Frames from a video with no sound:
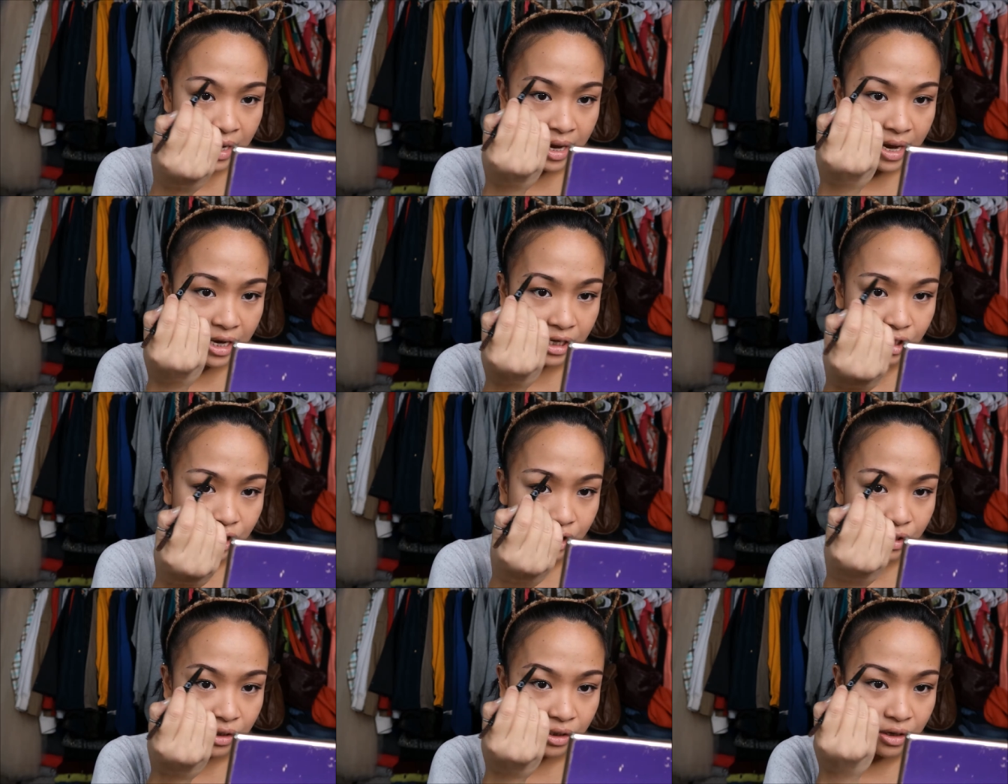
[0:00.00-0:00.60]

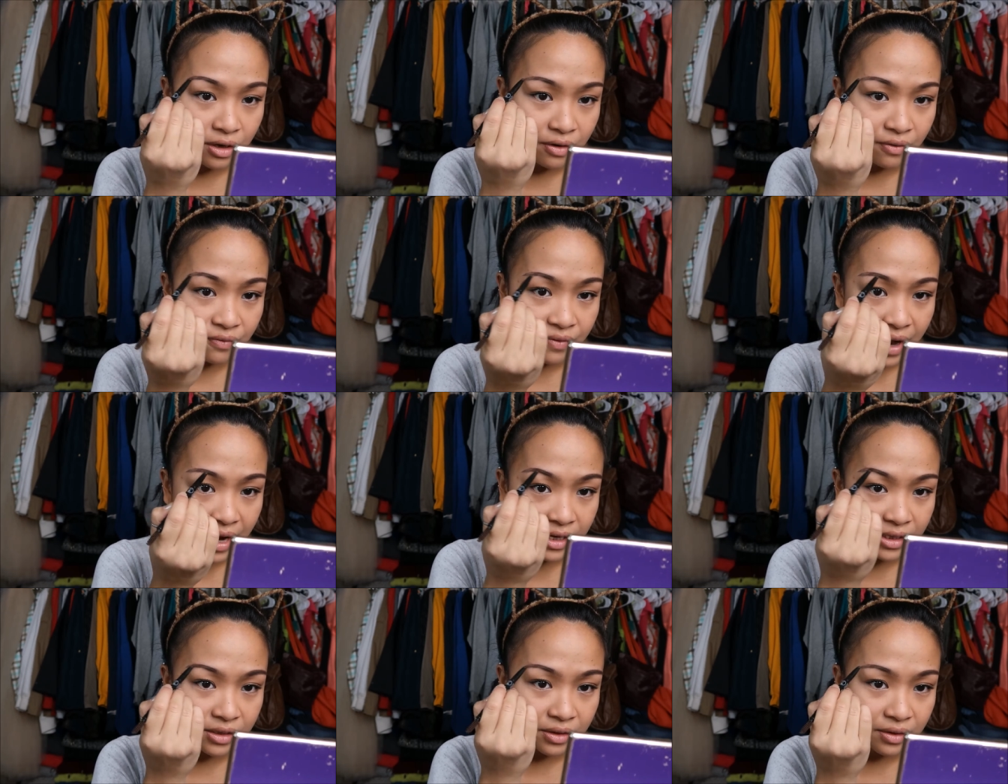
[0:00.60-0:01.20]
at Sugar
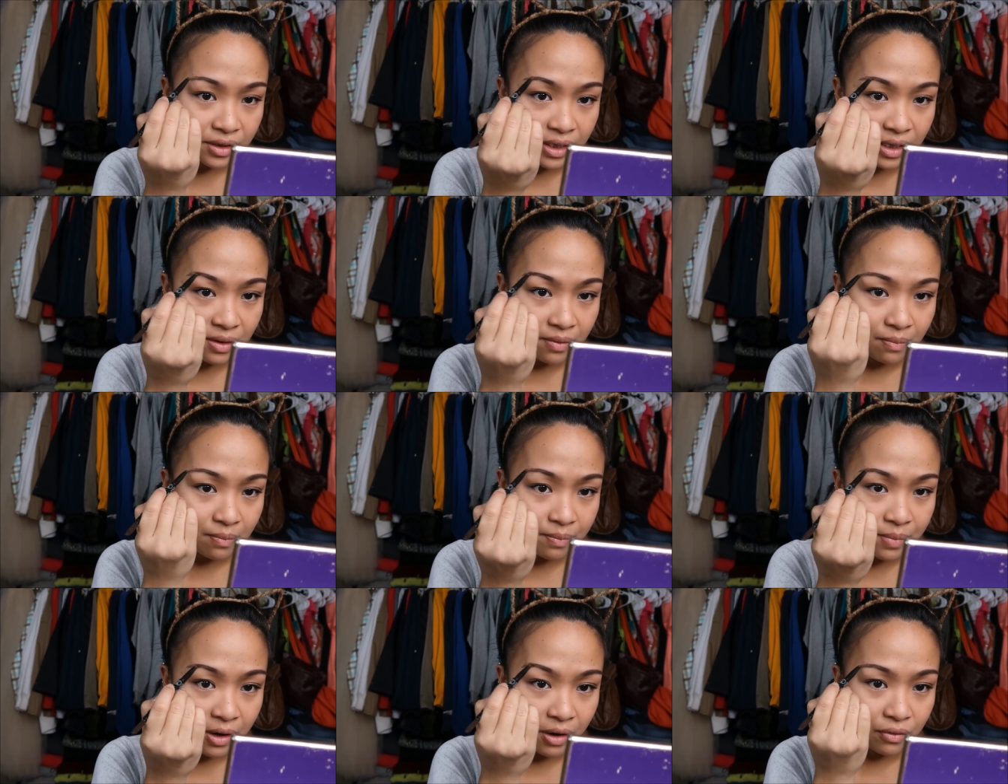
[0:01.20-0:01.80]
Factory
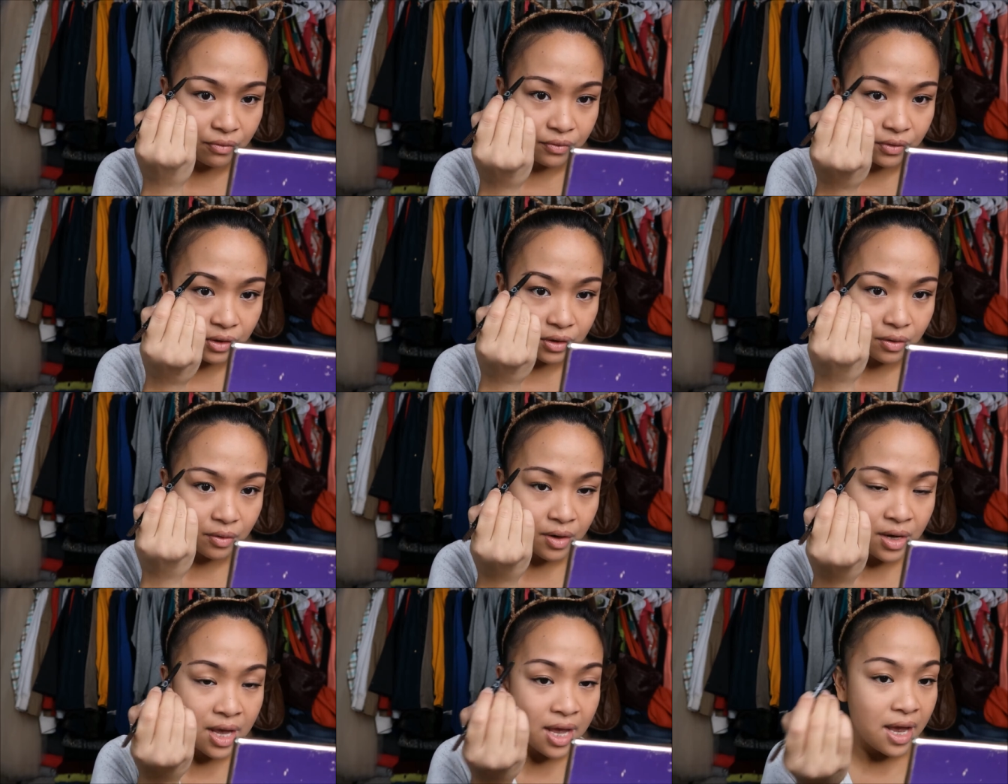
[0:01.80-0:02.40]
in
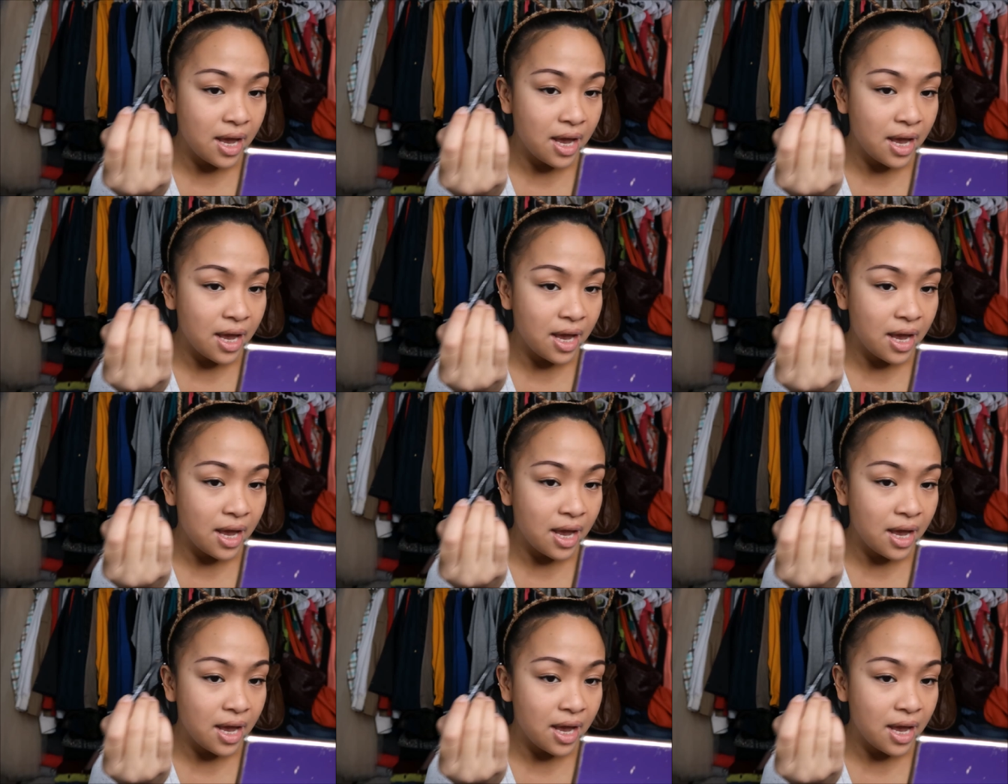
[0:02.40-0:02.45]
Bellevue.